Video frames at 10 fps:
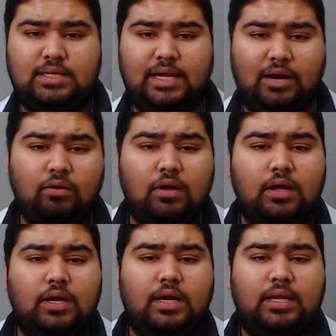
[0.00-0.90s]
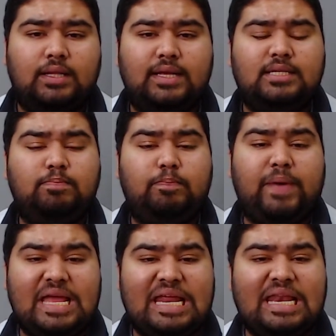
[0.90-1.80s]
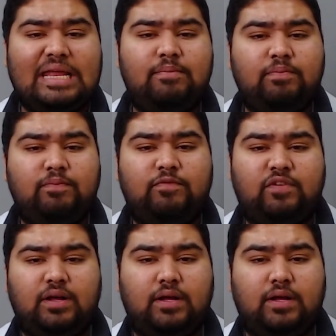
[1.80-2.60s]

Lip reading: Now this perilymph,